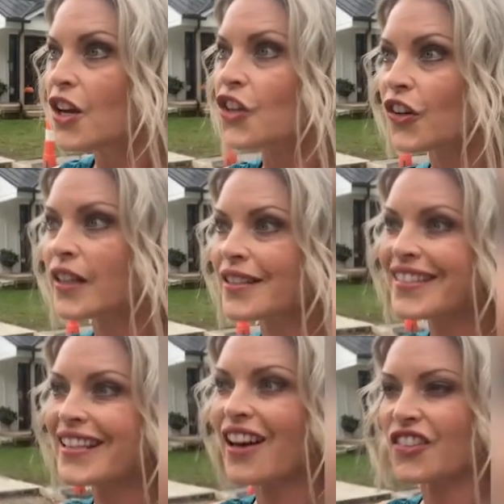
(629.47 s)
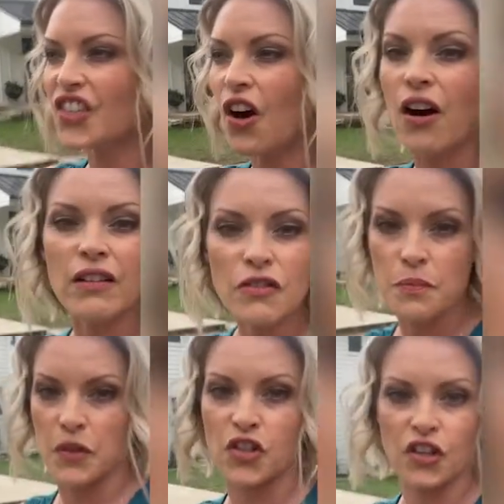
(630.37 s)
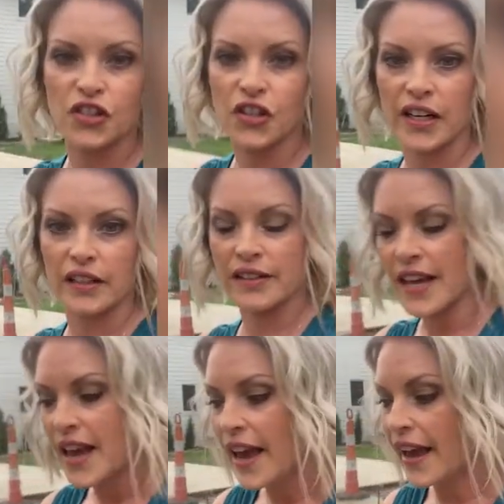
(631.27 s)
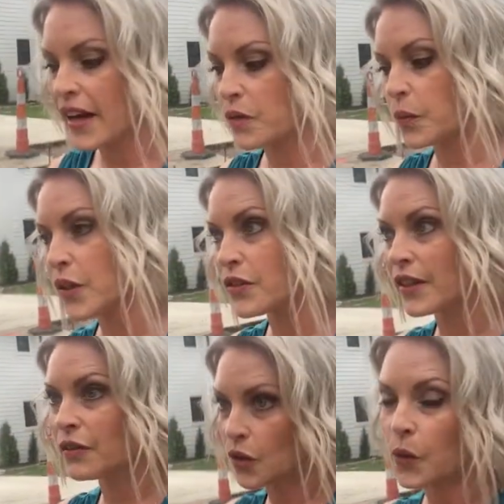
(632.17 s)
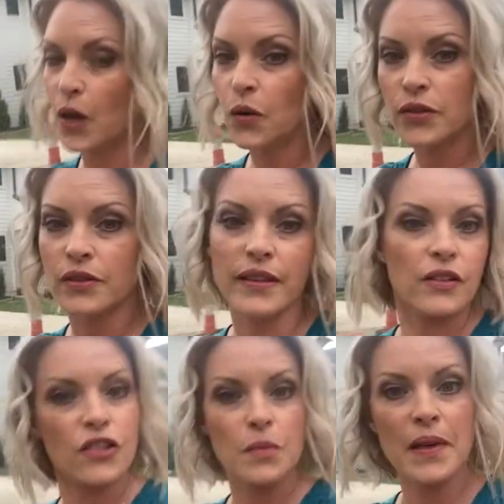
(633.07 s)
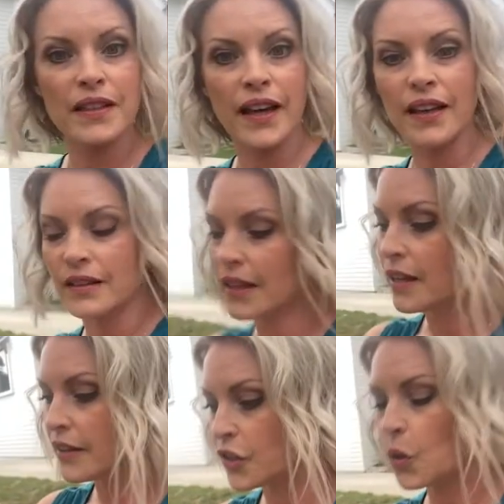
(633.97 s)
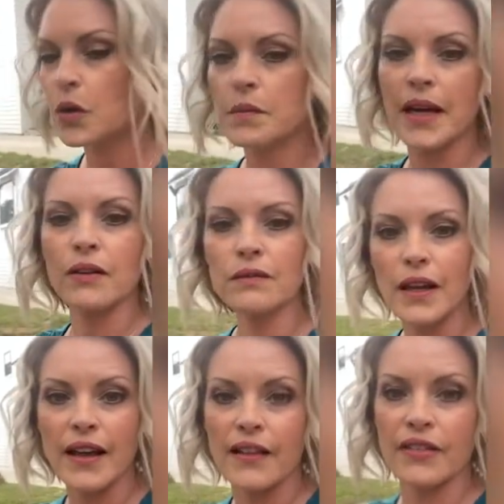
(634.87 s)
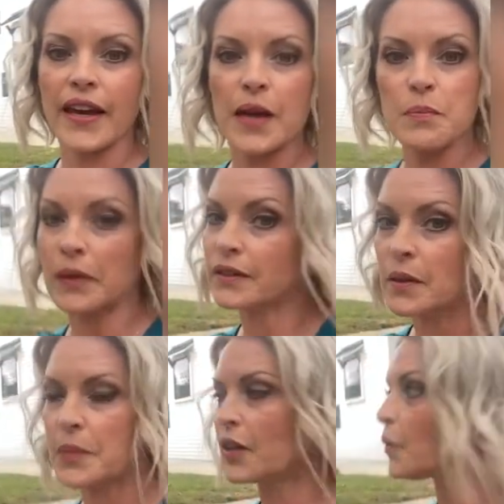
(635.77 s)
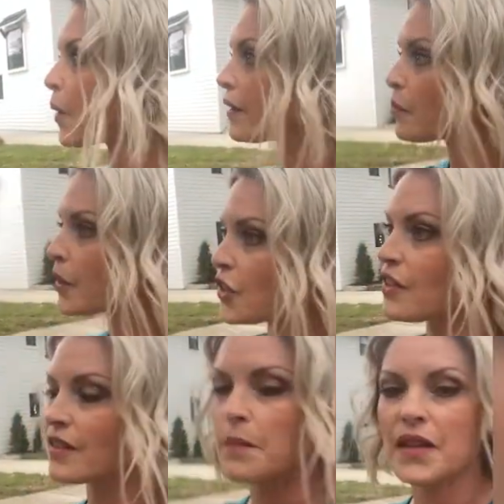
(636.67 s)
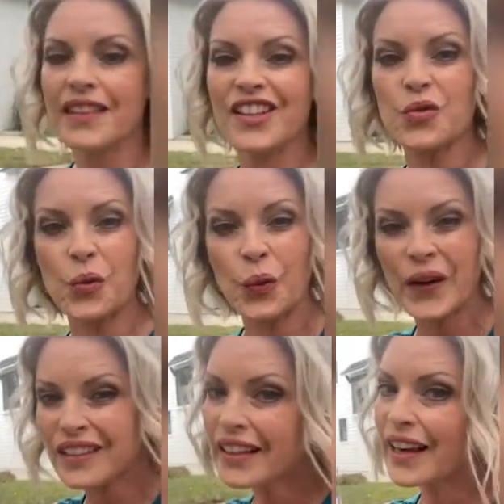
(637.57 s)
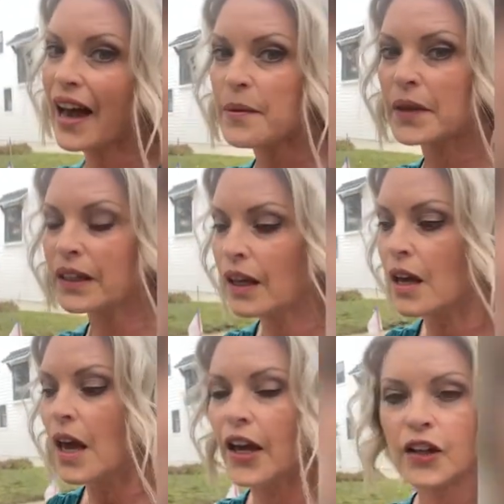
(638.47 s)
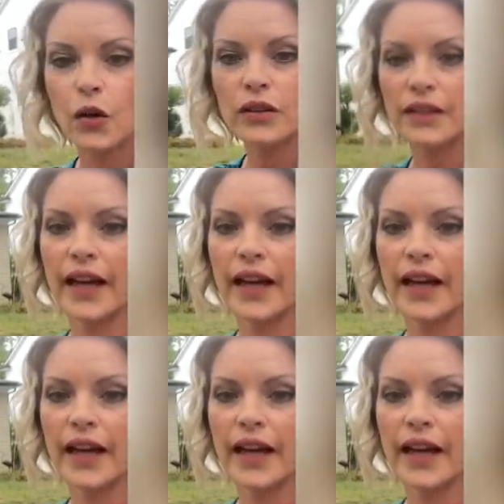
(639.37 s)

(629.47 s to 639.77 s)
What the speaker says: you're gonna see a ton of mature trees. And when you see newer houses, that just means, again, they tore them down and they built up a new one, which is something that's really common in Oakland